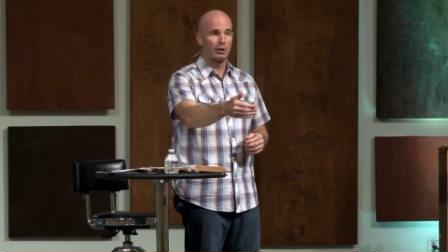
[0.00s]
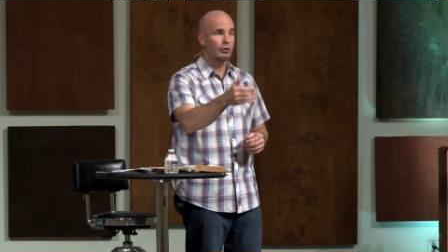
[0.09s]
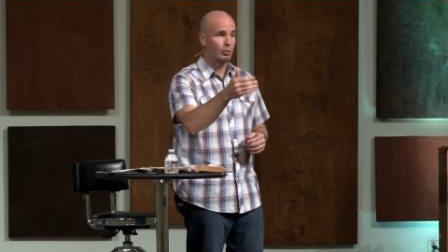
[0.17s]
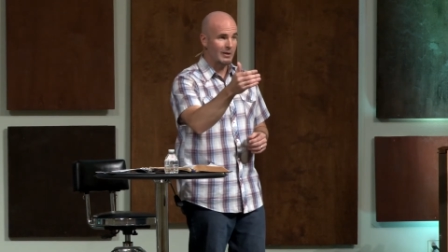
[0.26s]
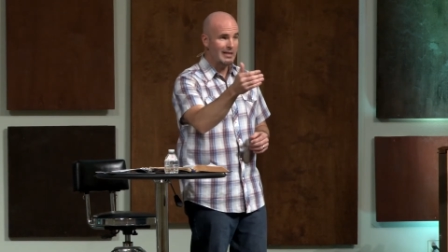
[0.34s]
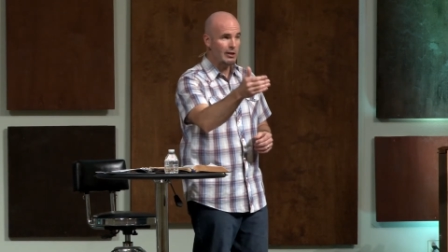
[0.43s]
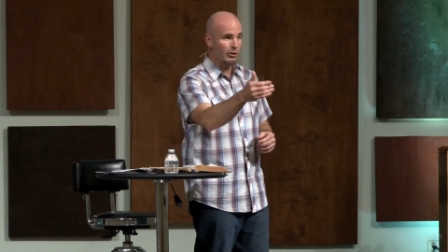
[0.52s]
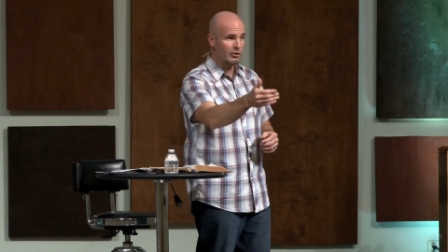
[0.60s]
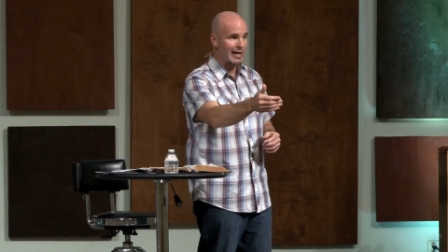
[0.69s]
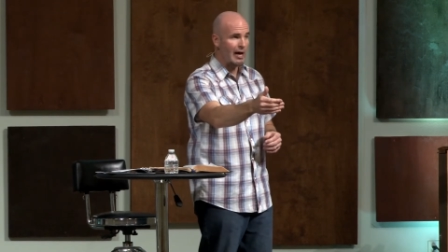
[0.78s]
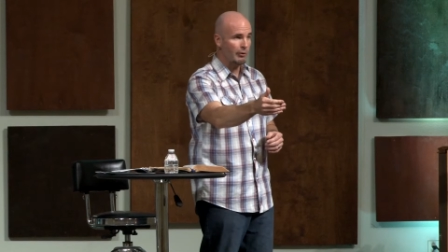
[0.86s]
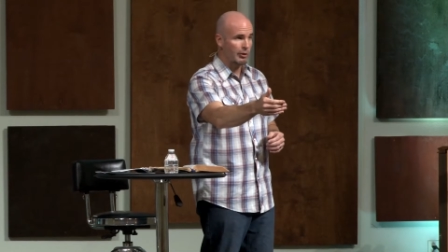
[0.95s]
three years
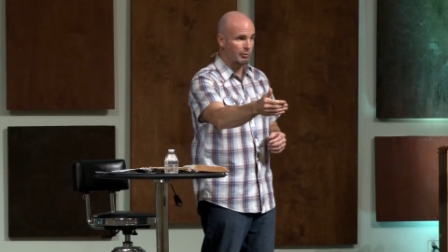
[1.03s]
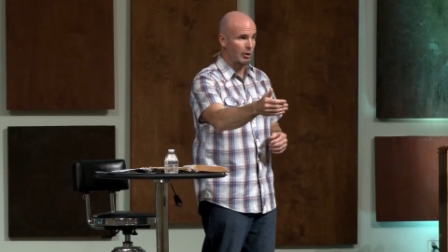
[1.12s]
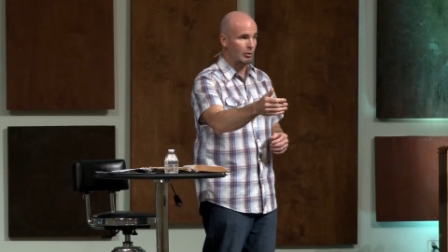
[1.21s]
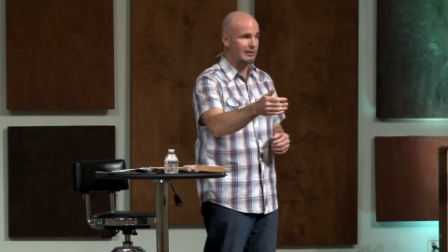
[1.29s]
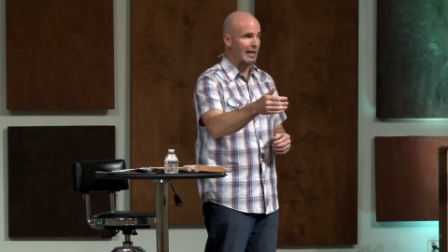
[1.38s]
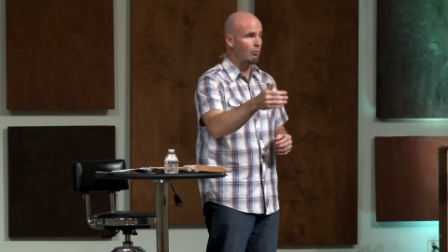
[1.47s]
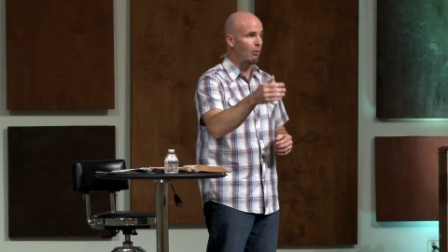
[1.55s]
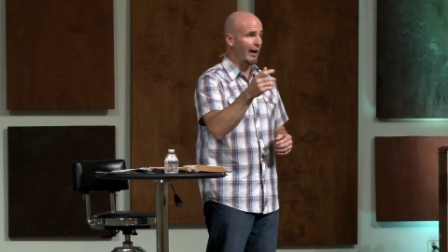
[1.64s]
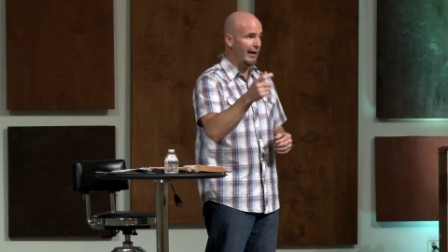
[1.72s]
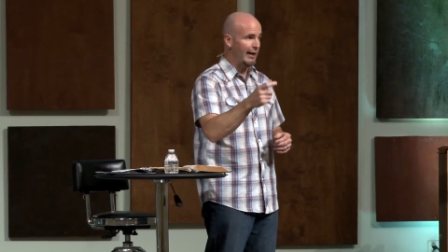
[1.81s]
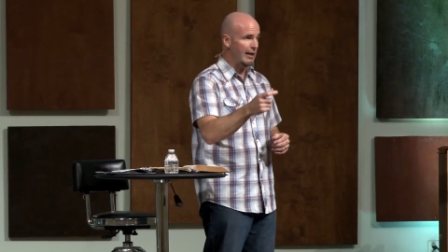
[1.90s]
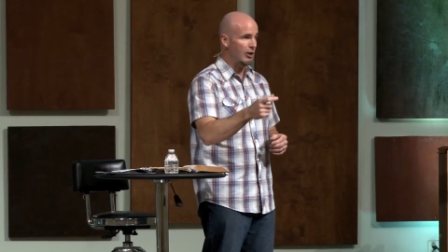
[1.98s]
down the road, they will
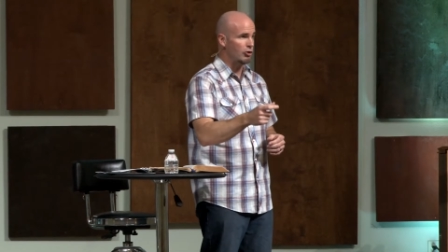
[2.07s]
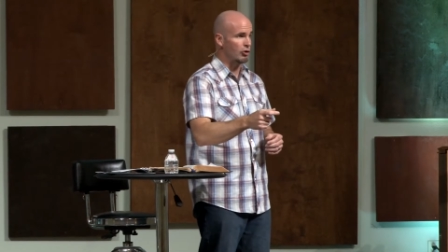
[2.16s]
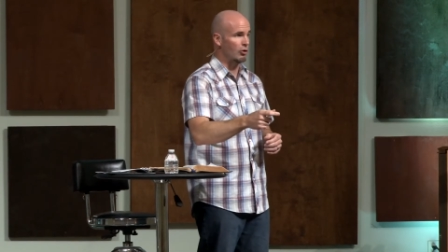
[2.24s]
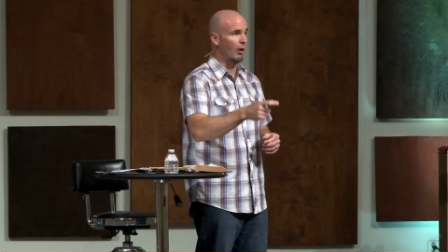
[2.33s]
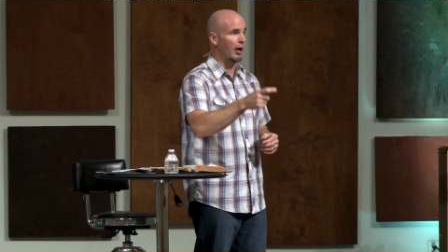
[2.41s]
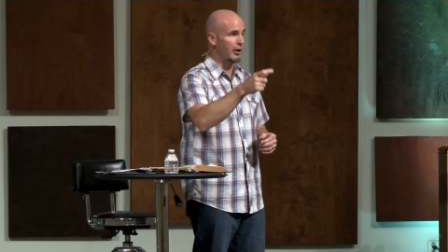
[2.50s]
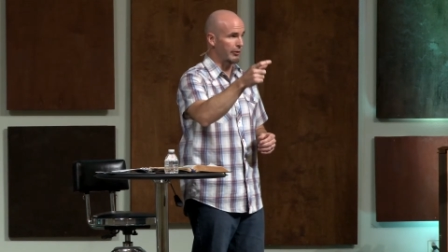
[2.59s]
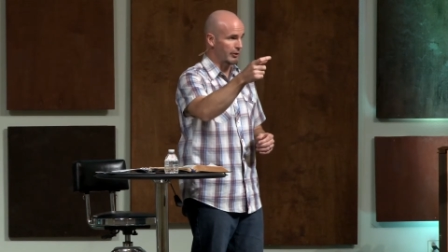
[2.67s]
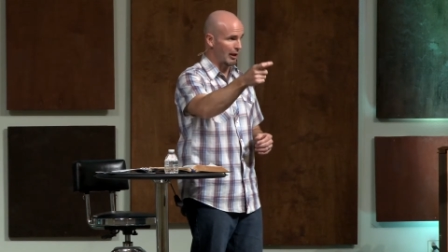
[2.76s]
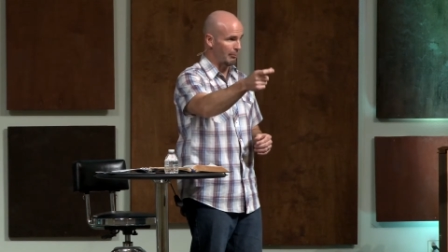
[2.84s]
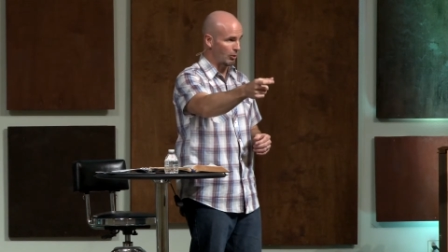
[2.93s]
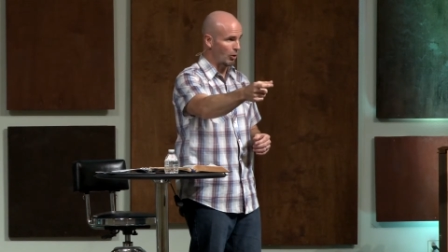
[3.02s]
hand you another
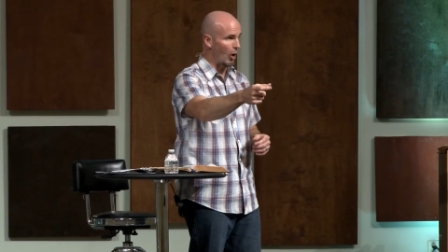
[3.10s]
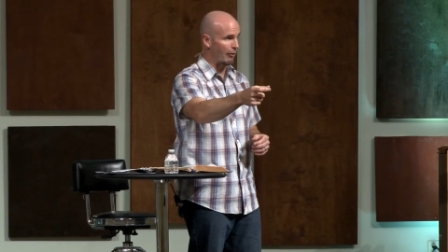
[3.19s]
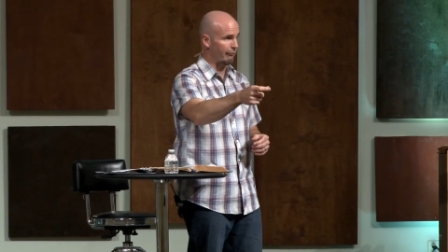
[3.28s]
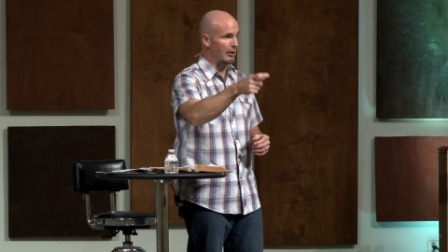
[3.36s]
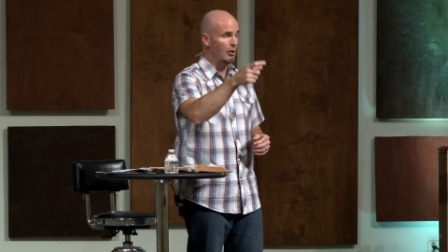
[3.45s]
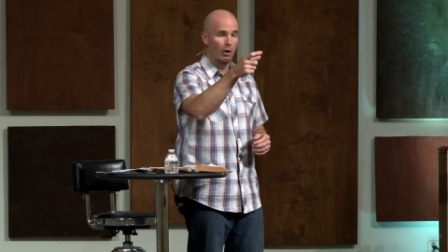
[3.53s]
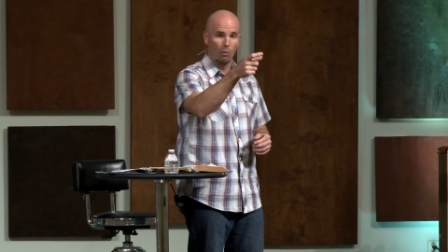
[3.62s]
cup of coffee,